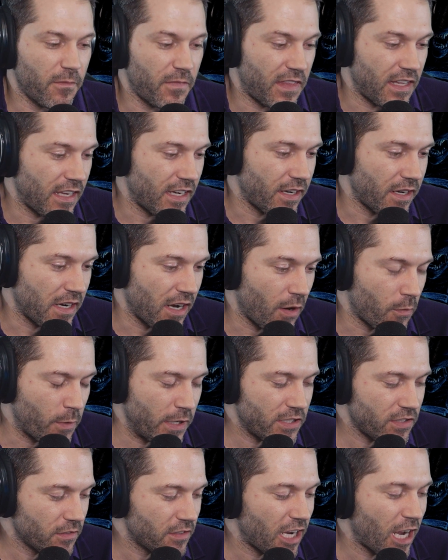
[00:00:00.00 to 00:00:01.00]
the
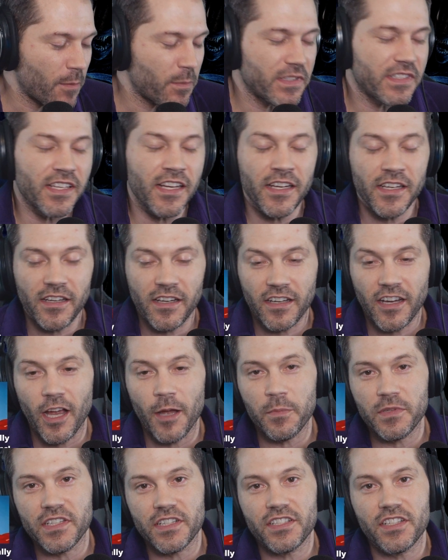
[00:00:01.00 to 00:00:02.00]
original
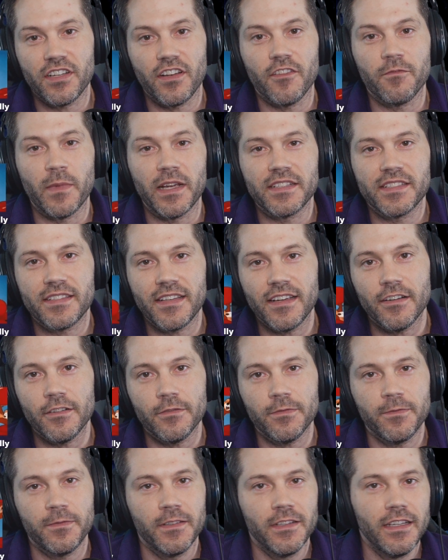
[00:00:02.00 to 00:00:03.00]
composition of
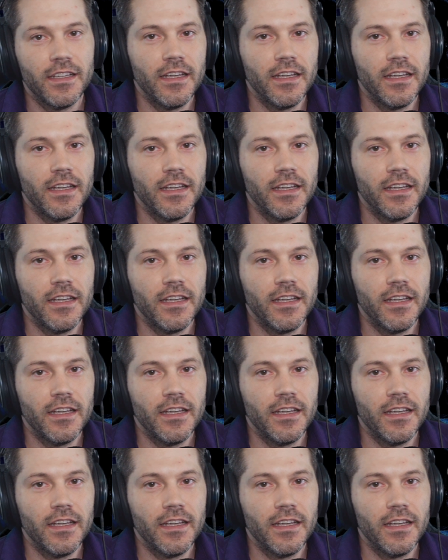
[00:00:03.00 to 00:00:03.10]
myself,